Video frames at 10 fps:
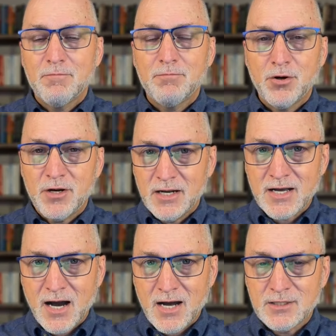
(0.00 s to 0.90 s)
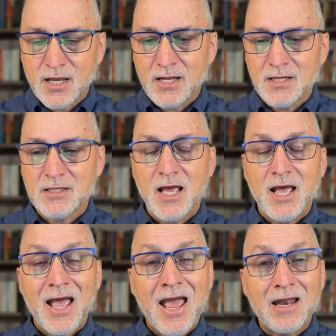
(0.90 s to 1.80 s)
put it in God's hands,
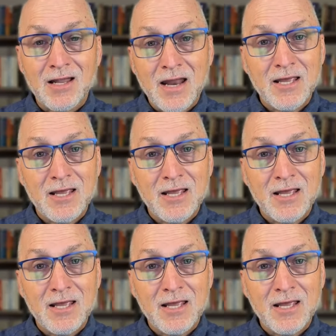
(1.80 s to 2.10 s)
and let